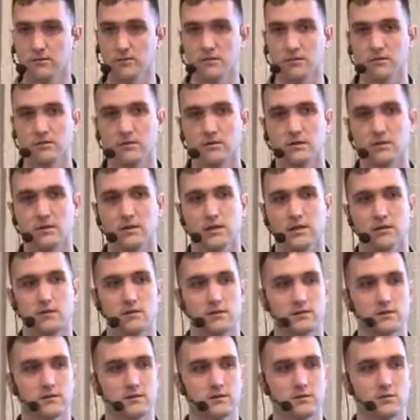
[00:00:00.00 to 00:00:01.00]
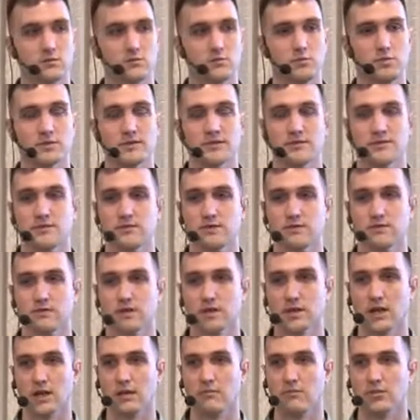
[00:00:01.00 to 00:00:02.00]
There is OpenCV
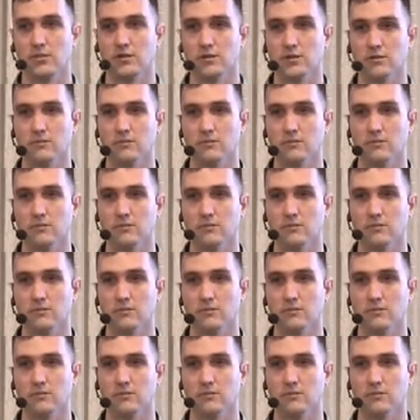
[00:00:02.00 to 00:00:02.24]
library